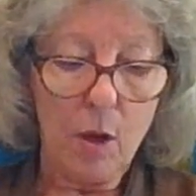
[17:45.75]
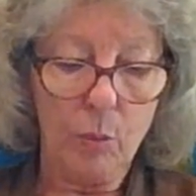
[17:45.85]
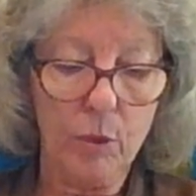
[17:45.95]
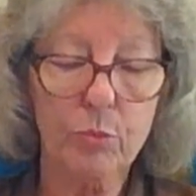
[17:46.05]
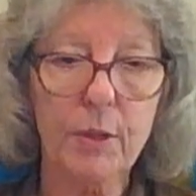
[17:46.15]

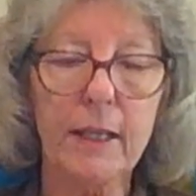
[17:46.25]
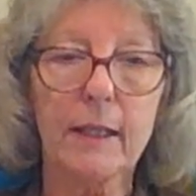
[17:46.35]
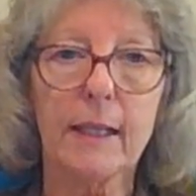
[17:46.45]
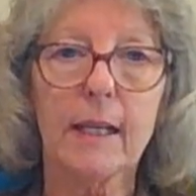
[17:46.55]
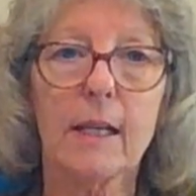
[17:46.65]
we're
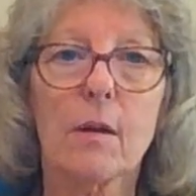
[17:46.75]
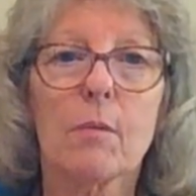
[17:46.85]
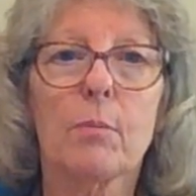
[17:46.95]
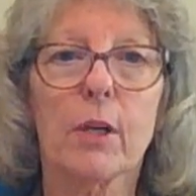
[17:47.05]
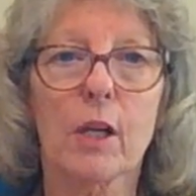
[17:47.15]

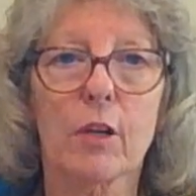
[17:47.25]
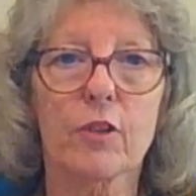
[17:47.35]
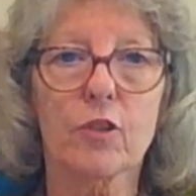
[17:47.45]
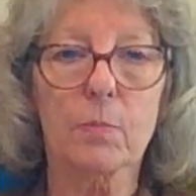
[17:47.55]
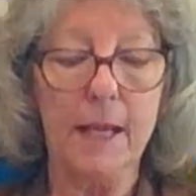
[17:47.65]
really putting on
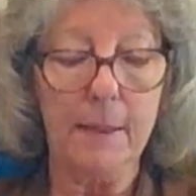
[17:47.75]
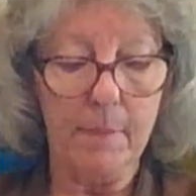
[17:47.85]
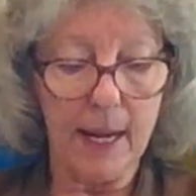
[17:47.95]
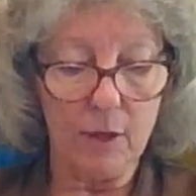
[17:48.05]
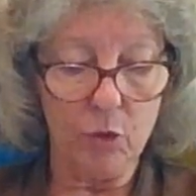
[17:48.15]
display
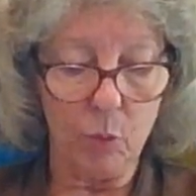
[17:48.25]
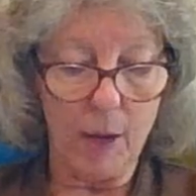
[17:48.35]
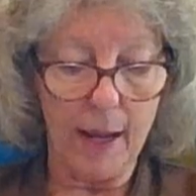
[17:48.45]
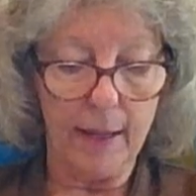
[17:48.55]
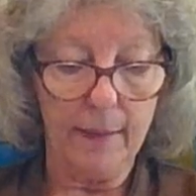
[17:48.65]
man's
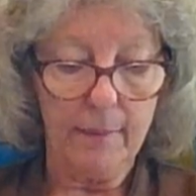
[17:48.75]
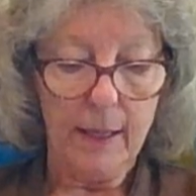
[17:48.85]
way